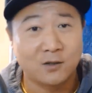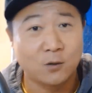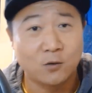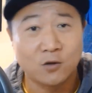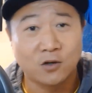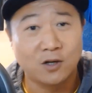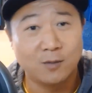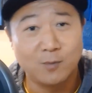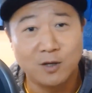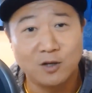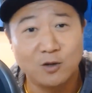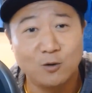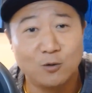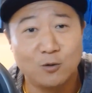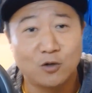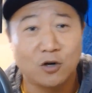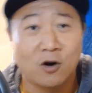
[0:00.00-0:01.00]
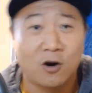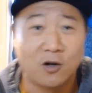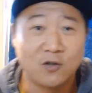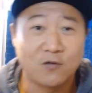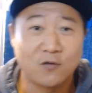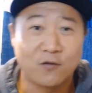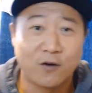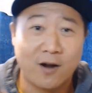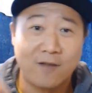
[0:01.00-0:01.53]
Those are going to be huge
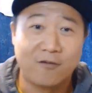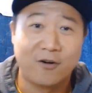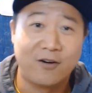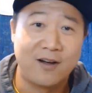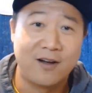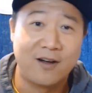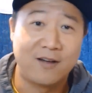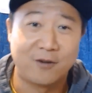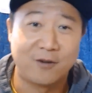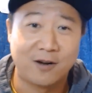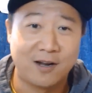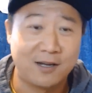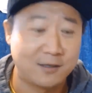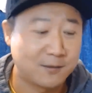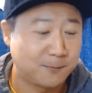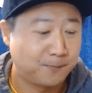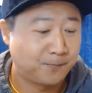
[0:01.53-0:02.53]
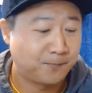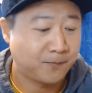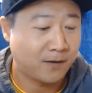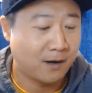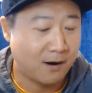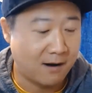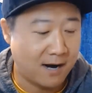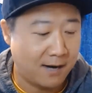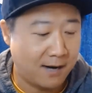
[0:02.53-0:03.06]
cards forever and ever, guys.
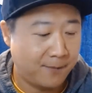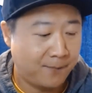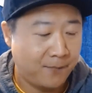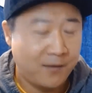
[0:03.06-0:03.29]
All right.